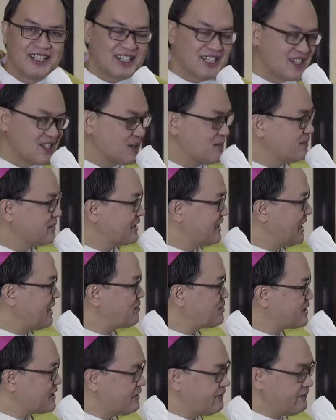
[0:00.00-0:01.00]

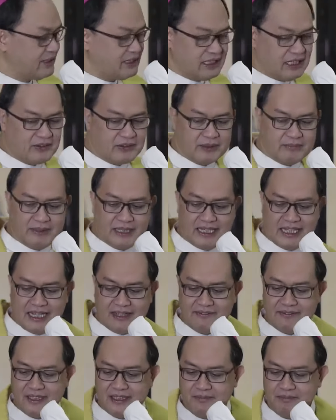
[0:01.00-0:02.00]
sometimes even our
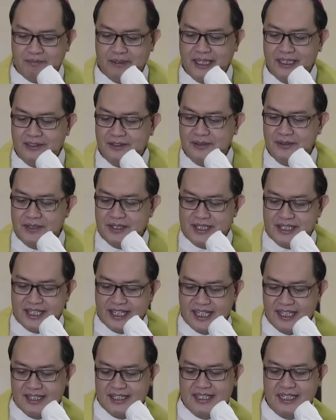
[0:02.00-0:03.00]
beloved patron
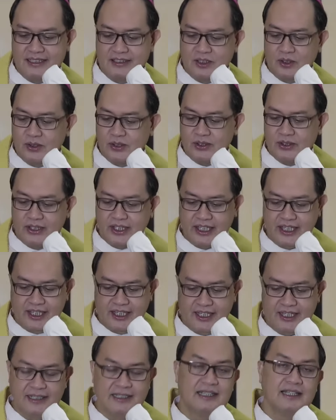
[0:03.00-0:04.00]
saint, San Roque,
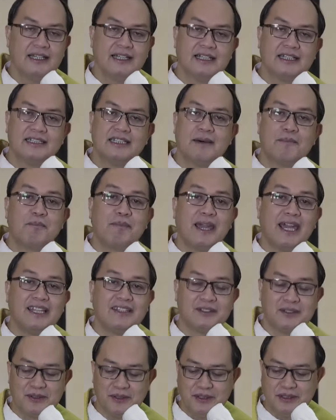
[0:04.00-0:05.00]
the
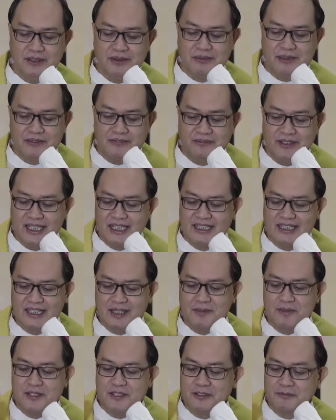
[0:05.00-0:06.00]
patron of the
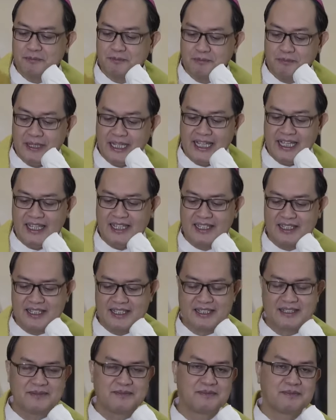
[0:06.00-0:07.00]
victims of
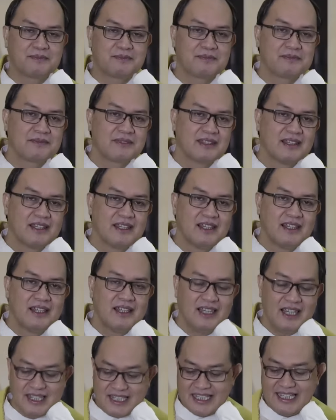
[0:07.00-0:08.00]
plagues,
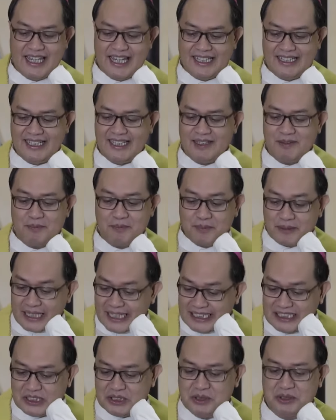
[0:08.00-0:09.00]
is getting
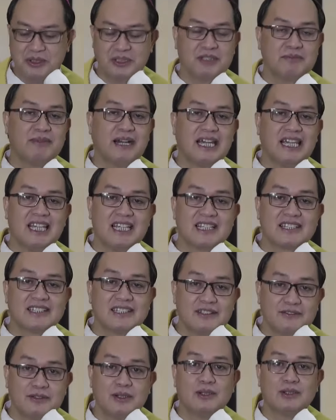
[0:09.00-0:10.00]
pressured by his
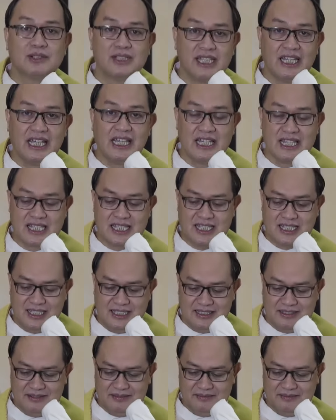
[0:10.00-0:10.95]
devotees.